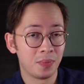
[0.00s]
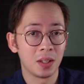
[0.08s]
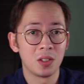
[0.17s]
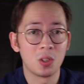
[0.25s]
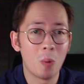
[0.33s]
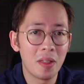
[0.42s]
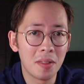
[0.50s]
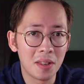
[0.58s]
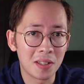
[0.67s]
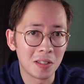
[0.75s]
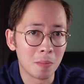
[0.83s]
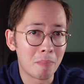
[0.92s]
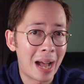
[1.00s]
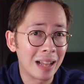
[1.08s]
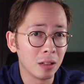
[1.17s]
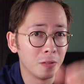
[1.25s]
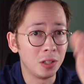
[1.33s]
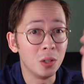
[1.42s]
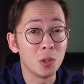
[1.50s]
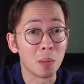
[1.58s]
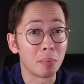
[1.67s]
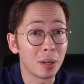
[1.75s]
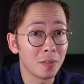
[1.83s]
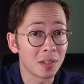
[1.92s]
So, whether this is a battle for user
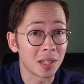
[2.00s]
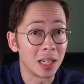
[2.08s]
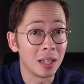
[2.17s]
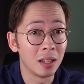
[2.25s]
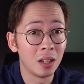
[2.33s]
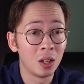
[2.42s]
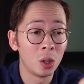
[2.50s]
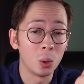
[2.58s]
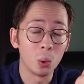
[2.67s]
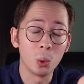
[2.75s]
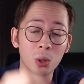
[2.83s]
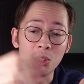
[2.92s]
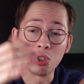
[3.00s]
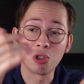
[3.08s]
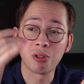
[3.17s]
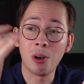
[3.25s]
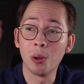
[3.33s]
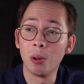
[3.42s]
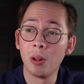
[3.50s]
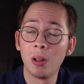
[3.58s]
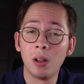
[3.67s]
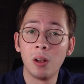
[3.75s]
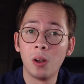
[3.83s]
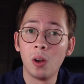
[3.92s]
privacy or control
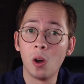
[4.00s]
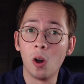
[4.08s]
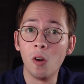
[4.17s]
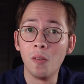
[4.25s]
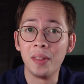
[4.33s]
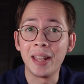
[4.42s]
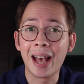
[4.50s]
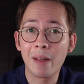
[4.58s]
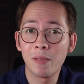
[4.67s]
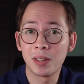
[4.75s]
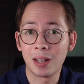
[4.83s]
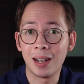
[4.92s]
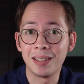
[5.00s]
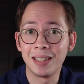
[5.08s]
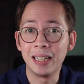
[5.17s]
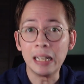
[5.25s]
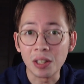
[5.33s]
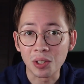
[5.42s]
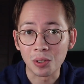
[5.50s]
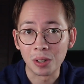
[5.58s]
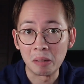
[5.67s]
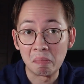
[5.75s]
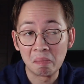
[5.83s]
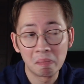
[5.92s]
over the advertising
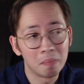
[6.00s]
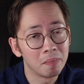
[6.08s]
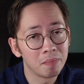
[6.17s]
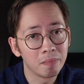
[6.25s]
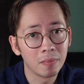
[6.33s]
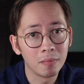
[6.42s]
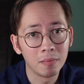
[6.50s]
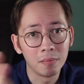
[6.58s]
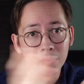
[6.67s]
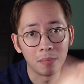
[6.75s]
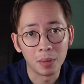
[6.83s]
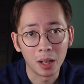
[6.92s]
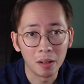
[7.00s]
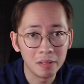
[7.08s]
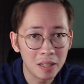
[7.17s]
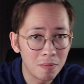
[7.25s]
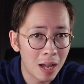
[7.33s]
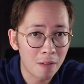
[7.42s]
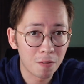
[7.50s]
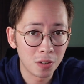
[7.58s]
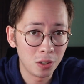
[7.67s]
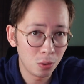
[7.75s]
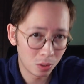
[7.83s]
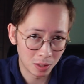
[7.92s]
industry, I'll leave that for
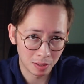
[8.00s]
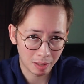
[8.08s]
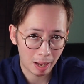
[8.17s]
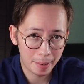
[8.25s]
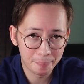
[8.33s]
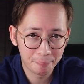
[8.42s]
you to decide.